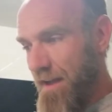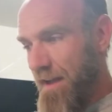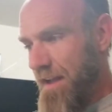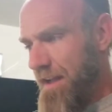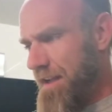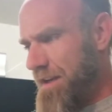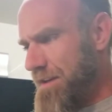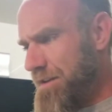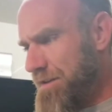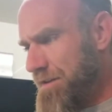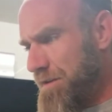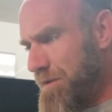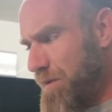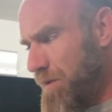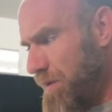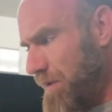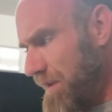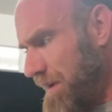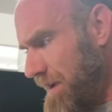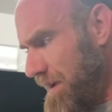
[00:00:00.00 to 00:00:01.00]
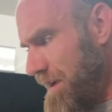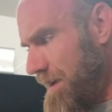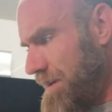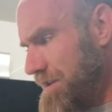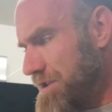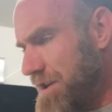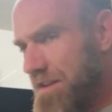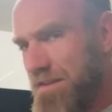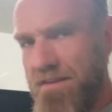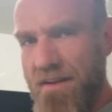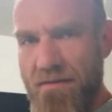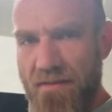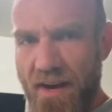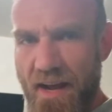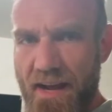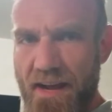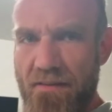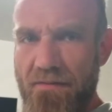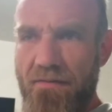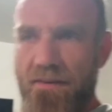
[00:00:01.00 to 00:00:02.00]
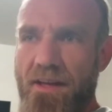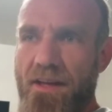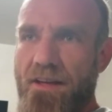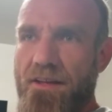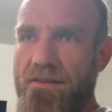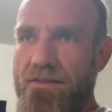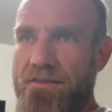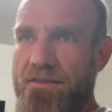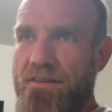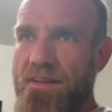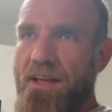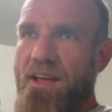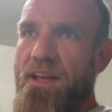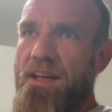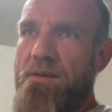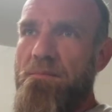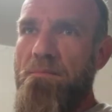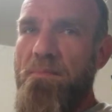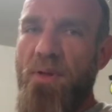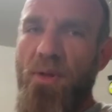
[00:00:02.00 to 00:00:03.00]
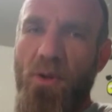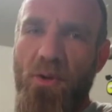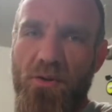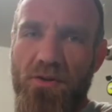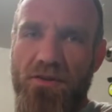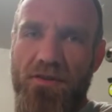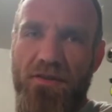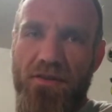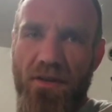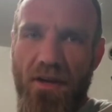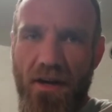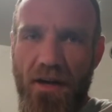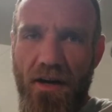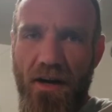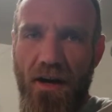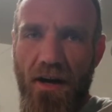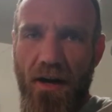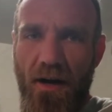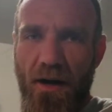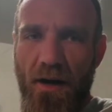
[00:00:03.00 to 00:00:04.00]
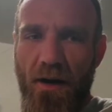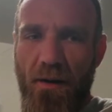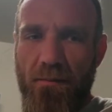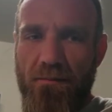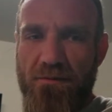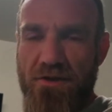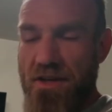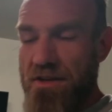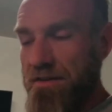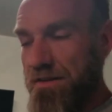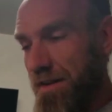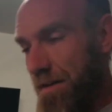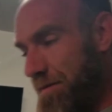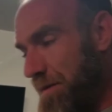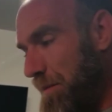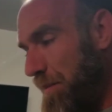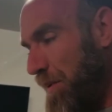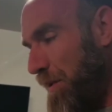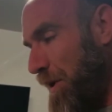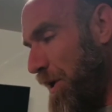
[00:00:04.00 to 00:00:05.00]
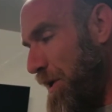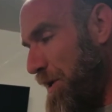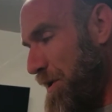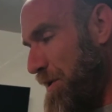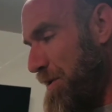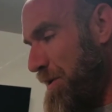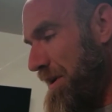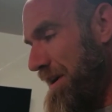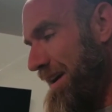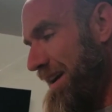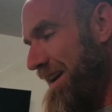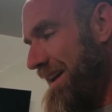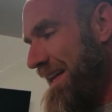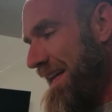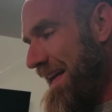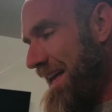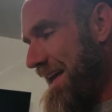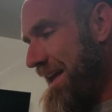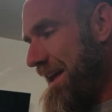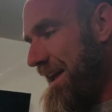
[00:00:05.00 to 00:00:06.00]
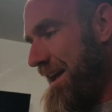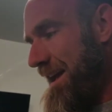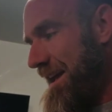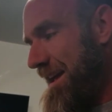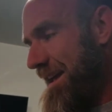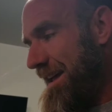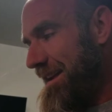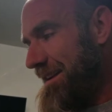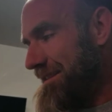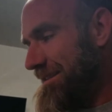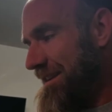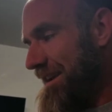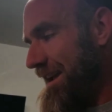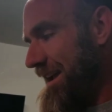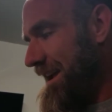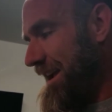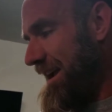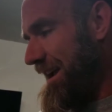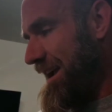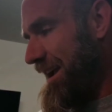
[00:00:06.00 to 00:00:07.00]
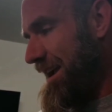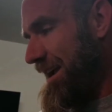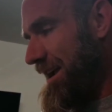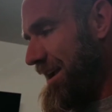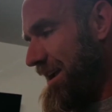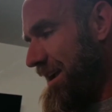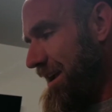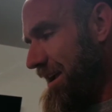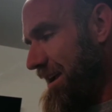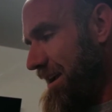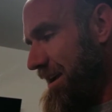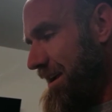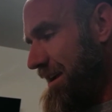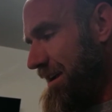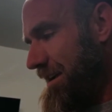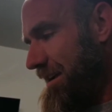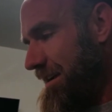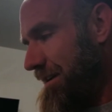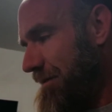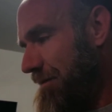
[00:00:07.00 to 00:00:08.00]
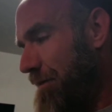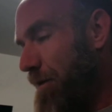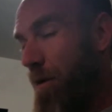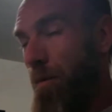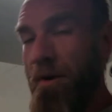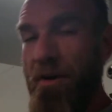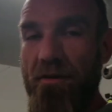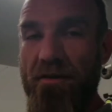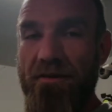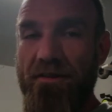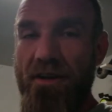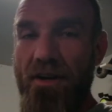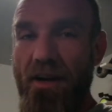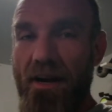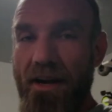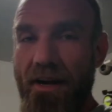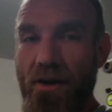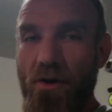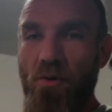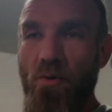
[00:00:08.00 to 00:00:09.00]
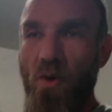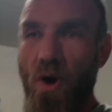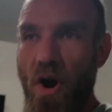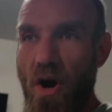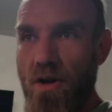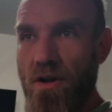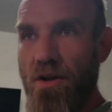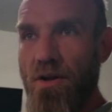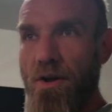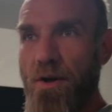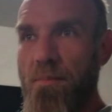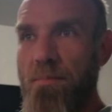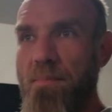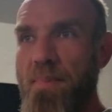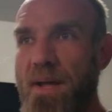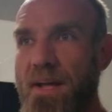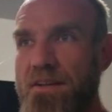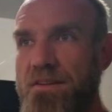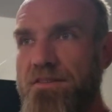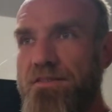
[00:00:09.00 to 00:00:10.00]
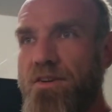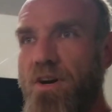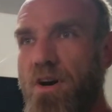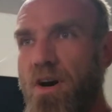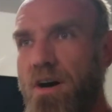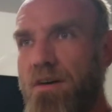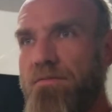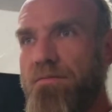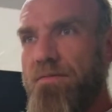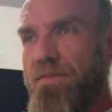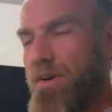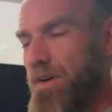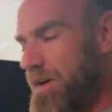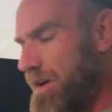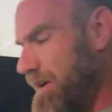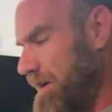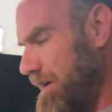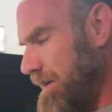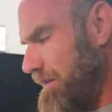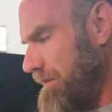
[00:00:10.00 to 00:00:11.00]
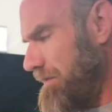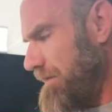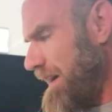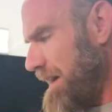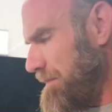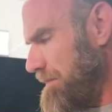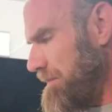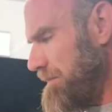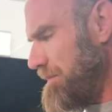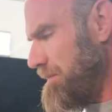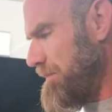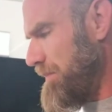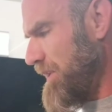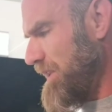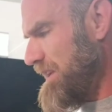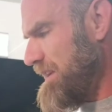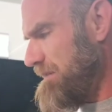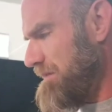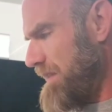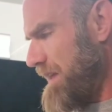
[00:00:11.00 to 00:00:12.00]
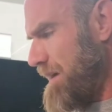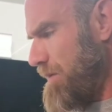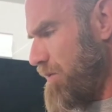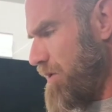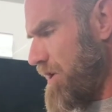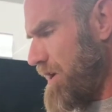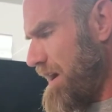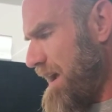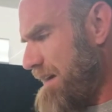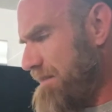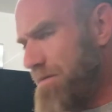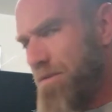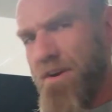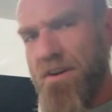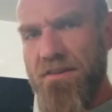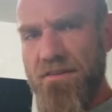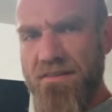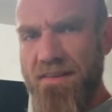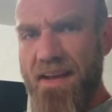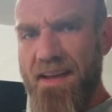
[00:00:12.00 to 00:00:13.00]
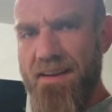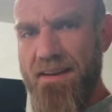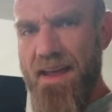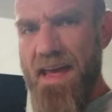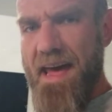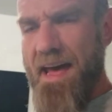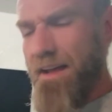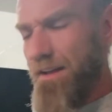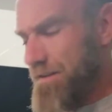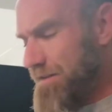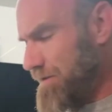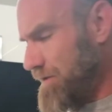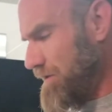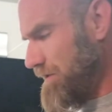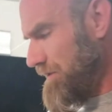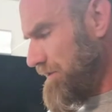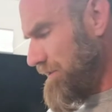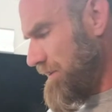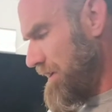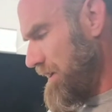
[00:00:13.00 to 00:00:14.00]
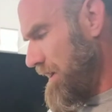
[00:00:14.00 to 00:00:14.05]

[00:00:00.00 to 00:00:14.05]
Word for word: into the Gen 7 IFS, a built um, Gen 7 Pro, and a four-wheel steering crawler based off of, I believe they were Everest 10 axles